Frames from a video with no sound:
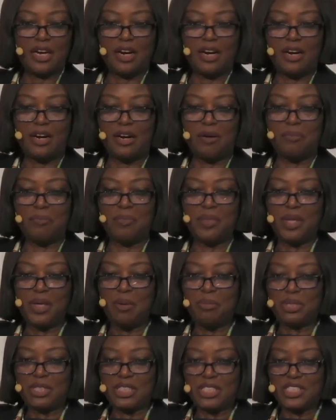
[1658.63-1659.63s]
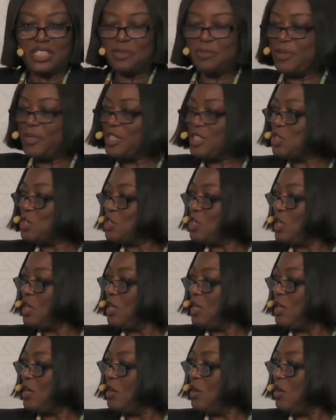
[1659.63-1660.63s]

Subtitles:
And participants